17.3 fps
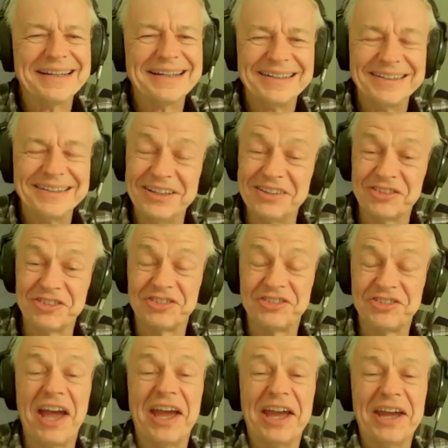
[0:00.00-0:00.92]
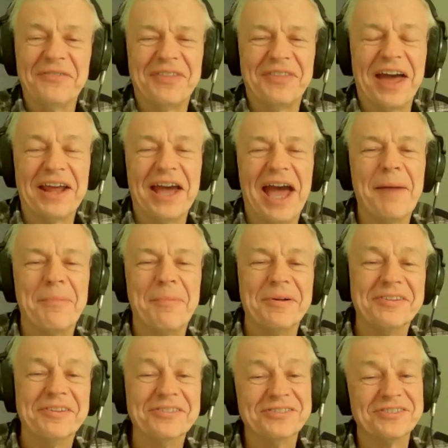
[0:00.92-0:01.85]
Needless to say, if that
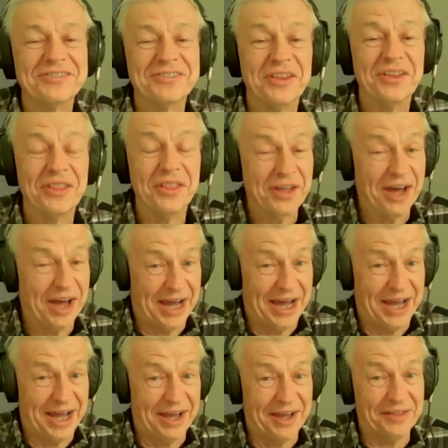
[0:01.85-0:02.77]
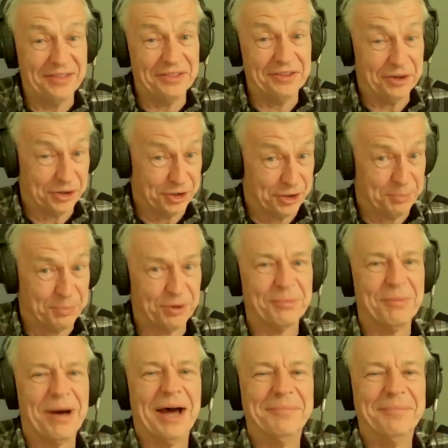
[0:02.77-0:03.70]
happens, they're going to put
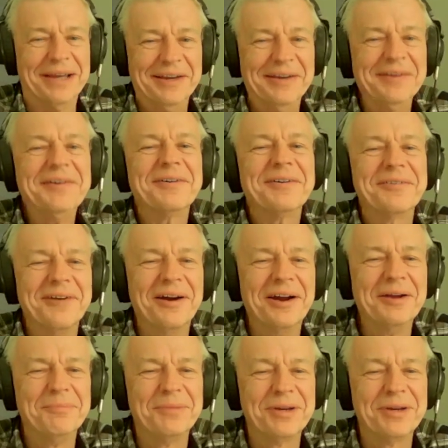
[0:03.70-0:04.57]
them on me, right?